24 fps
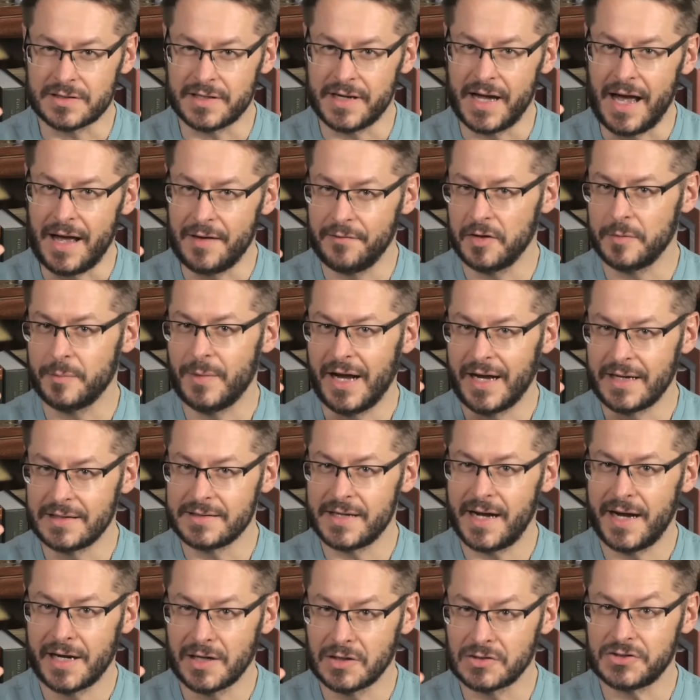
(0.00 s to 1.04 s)
to having my
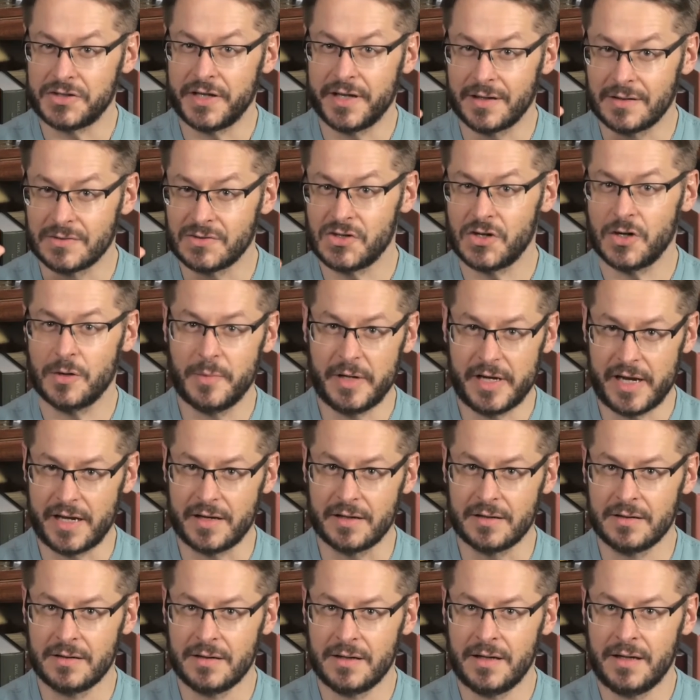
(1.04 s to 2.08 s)
entire channel terminated.